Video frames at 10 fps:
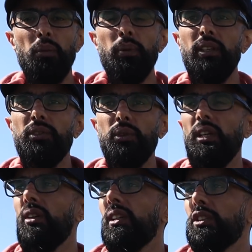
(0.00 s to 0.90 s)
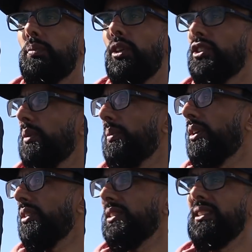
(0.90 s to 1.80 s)
point in doing a long exposure
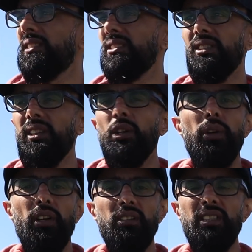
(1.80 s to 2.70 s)
because there's nothing going on.